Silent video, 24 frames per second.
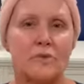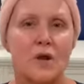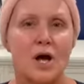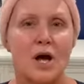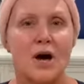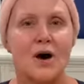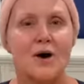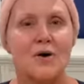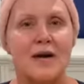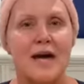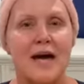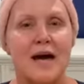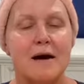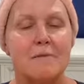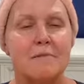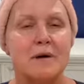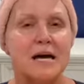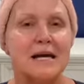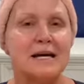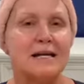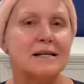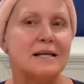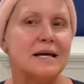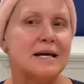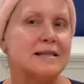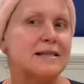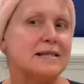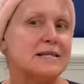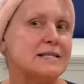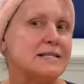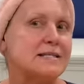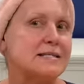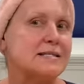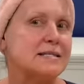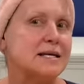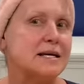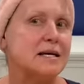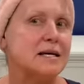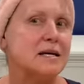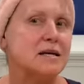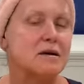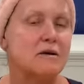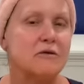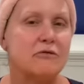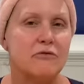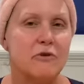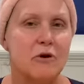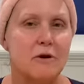Okay, I'm going to let this sit
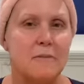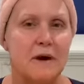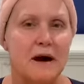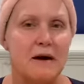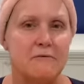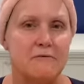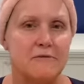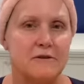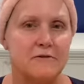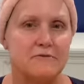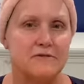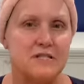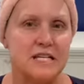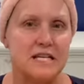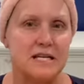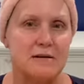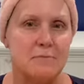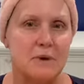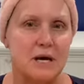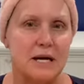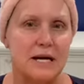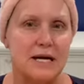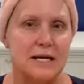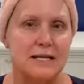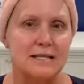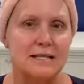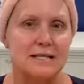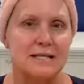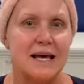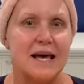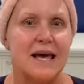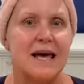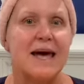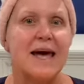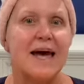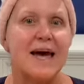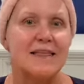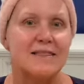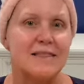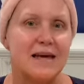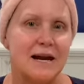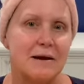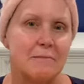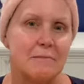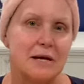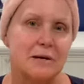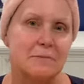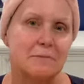for about 15 minutes, and then
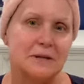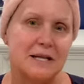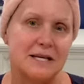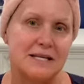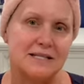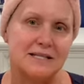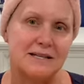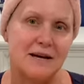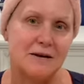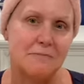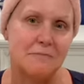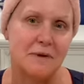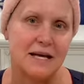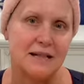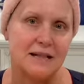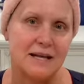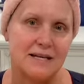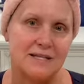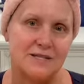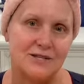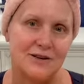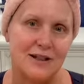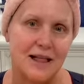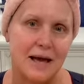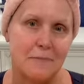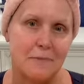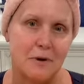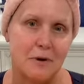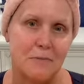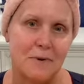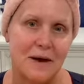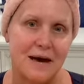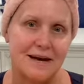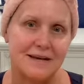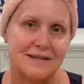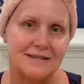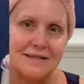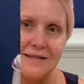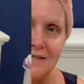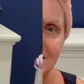I'm going to place on my laser lipo pad. It's